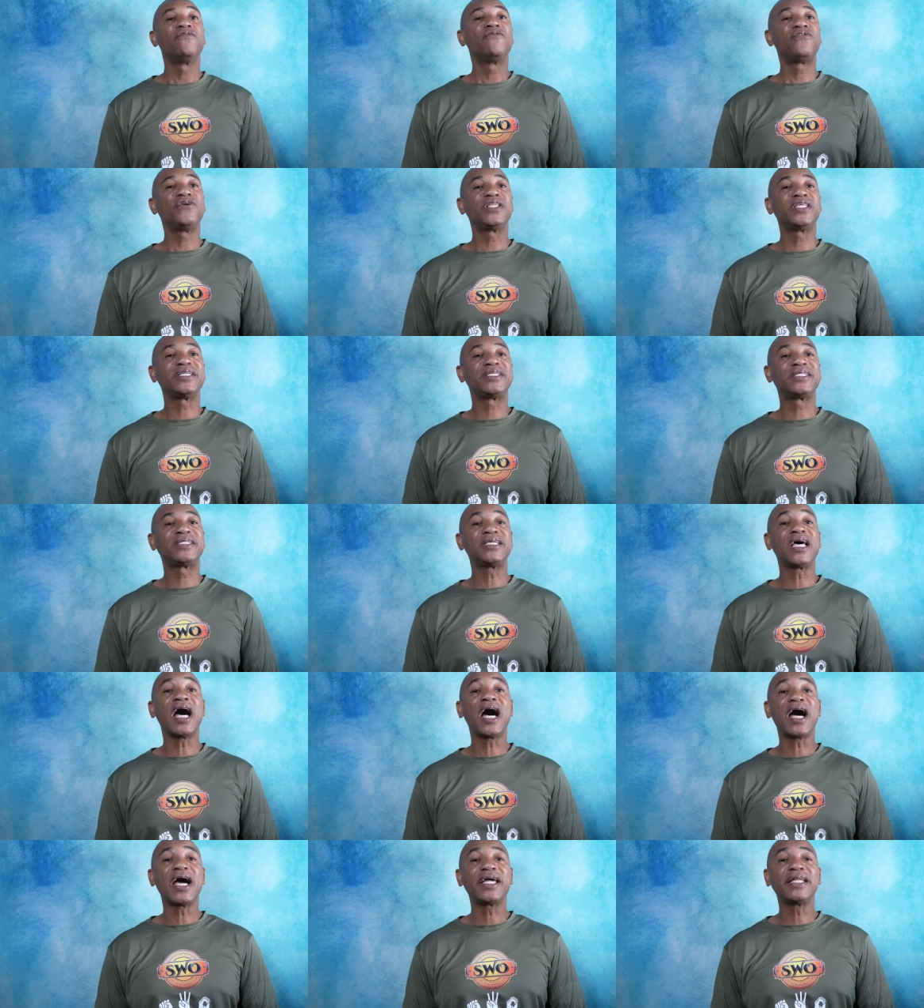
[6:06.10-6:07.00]
For the
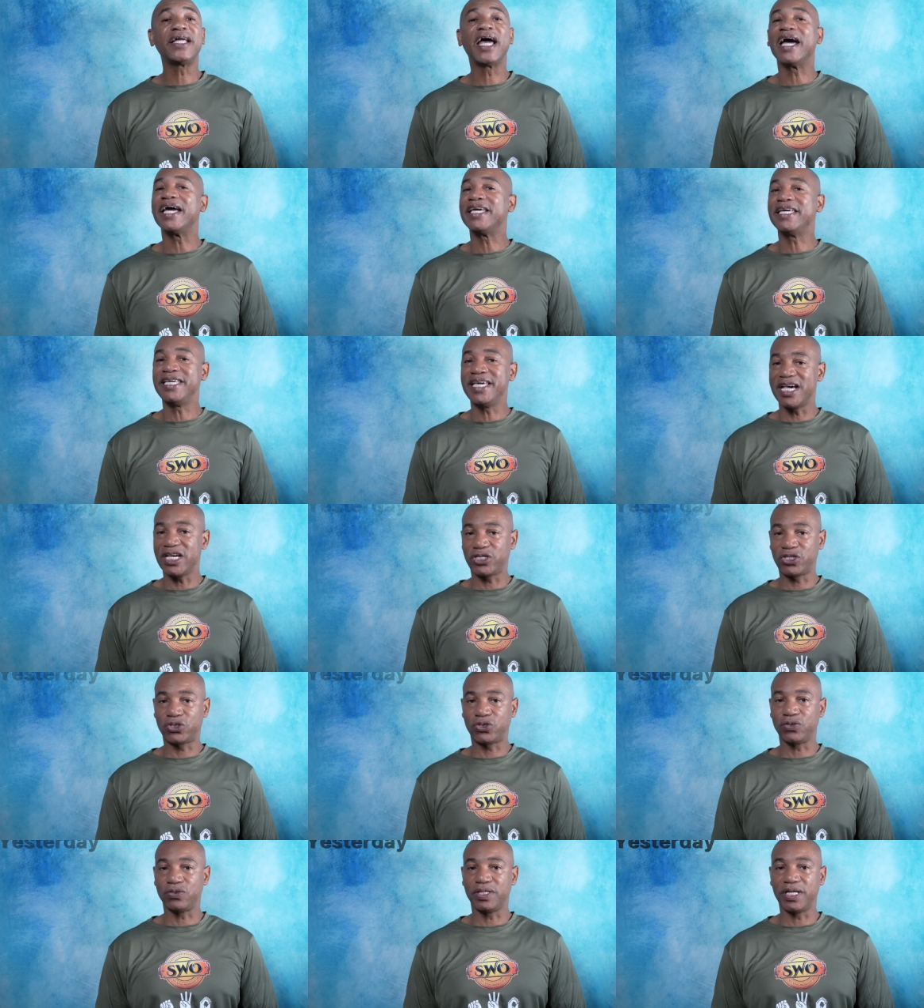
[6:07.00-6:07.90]
sign
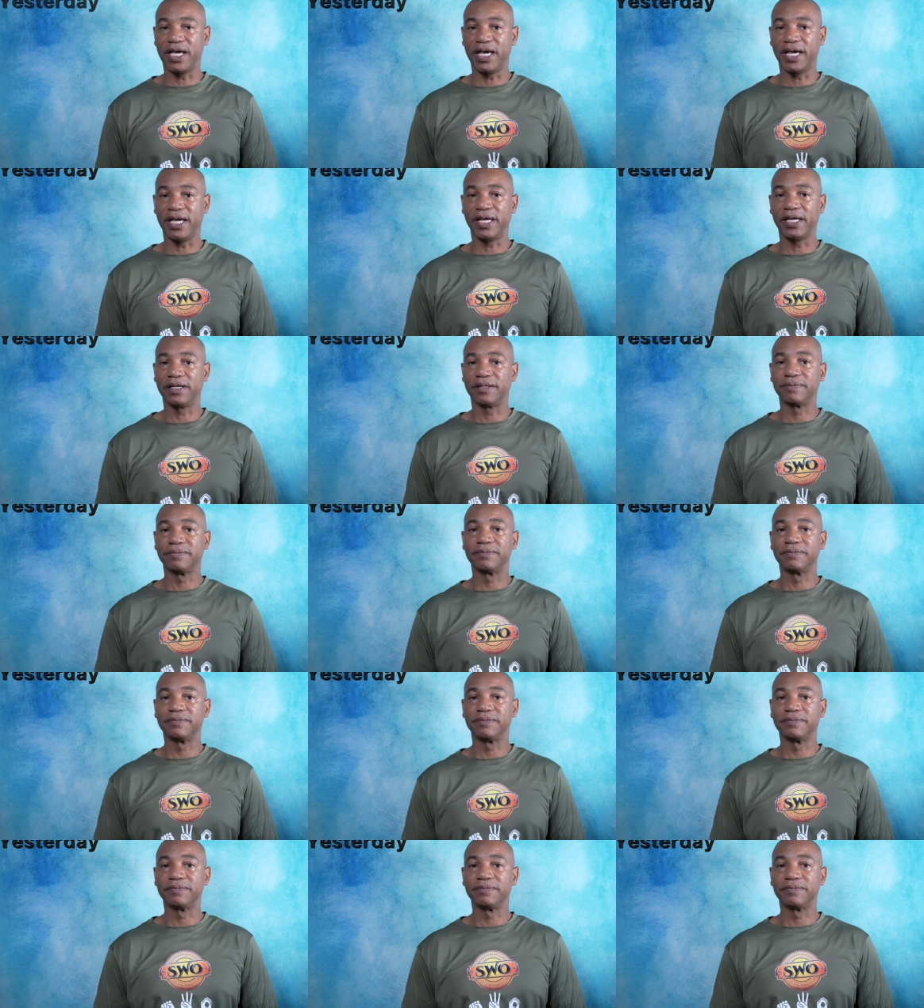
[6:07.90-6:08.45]
yesterday,